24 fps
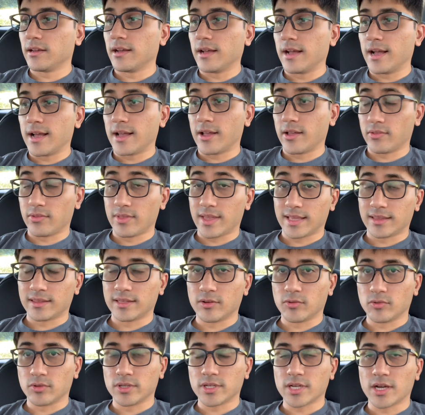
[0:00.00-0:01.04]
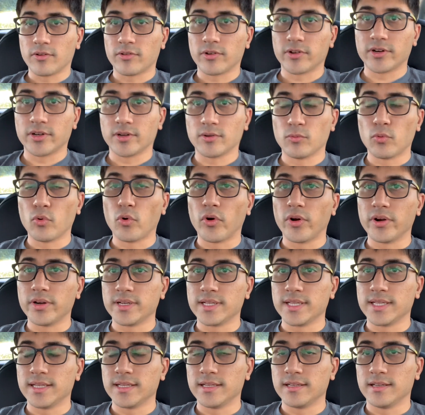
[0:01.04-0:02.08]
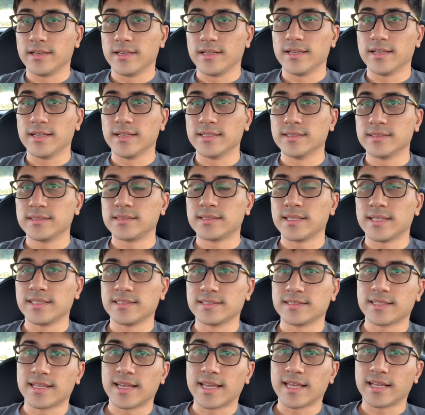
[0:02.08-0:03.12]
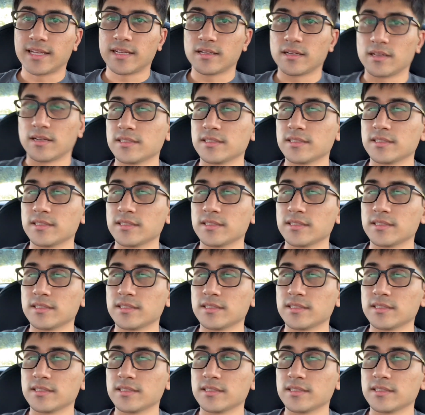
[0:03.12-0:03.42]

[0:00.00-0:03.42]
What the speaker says: that they will cover under warranty is things like